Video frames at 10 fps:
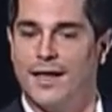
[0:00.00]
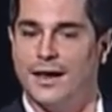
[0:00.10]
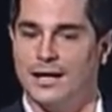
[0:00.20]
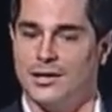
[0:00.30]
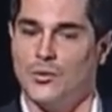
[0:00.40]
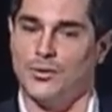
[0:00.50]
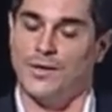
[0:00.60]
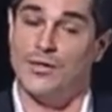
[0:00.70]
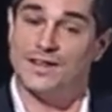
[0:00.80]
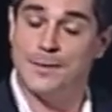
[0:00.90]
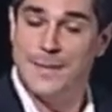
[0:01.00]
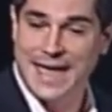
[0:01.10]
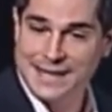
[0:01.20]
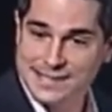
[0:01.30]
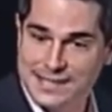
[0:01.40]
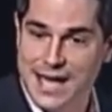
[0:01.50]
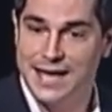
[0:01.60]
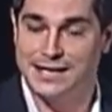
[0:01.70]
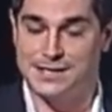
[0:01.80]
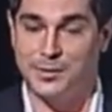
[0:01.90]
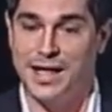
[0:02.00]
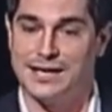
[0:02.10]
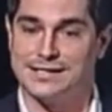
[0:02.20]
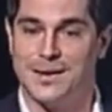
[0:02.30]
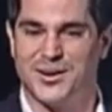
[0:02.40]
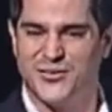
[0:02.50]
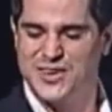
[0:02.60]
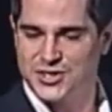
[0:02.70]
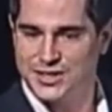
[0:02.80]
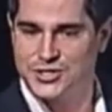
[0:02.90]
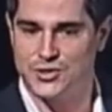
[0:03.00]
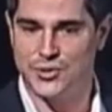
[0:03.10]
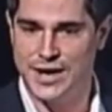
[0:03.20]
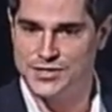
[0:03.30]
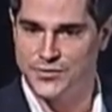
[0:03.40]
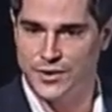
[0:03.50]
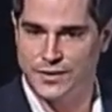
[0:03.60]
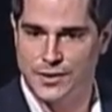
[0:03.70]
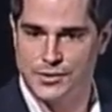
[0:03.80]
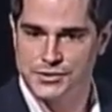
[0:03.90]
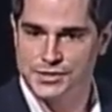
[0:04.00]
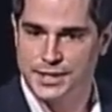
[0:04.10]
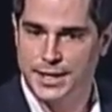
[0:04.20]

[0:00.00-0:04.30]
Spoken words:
not only within the demand side, the supply side, but efficiently transferring those,